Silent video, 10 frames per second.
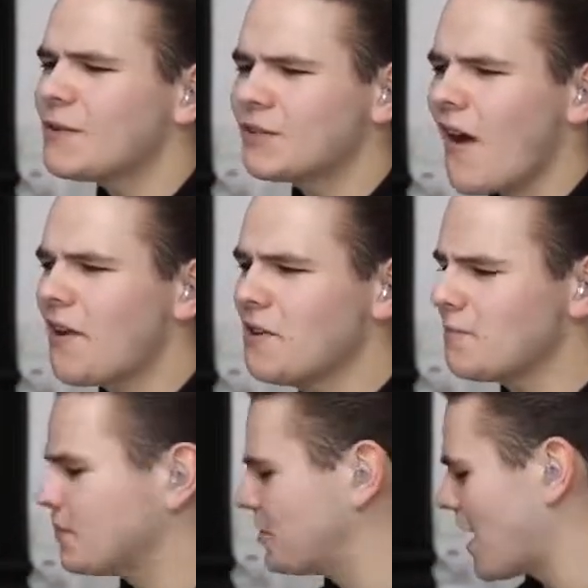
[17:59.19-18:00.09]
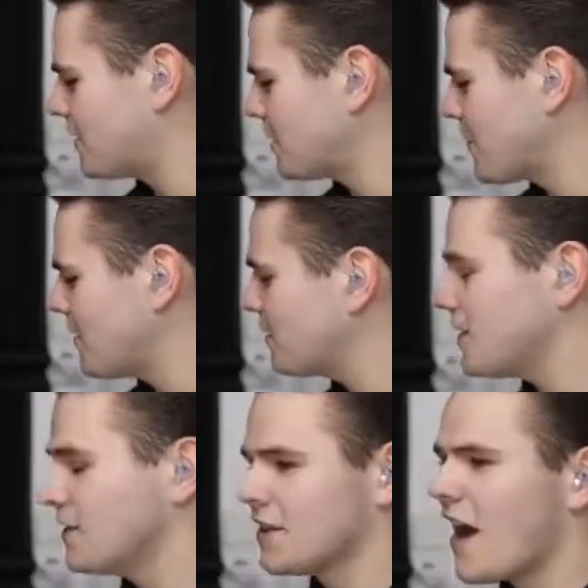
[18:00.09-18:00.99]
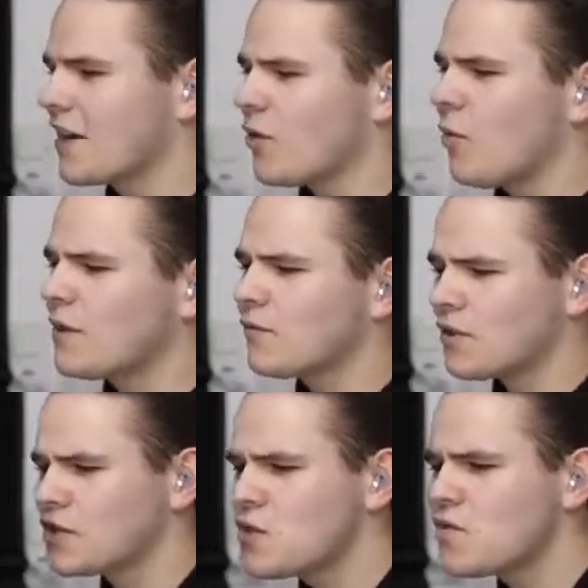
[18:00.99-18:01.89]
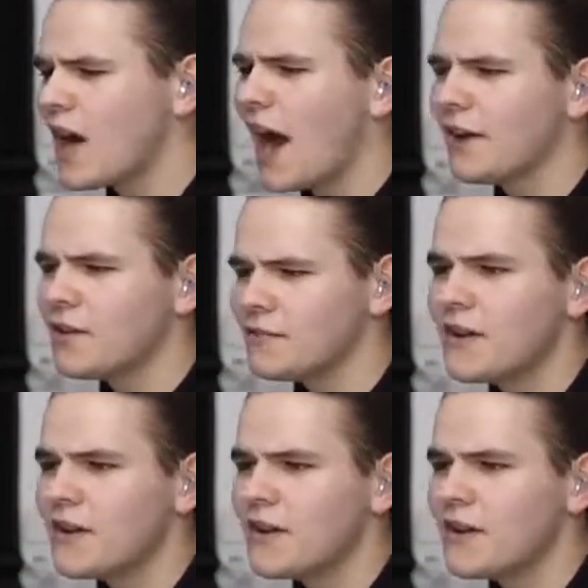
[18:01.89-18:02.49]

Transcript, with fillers: these fighter jets, they're basically designed only for two kind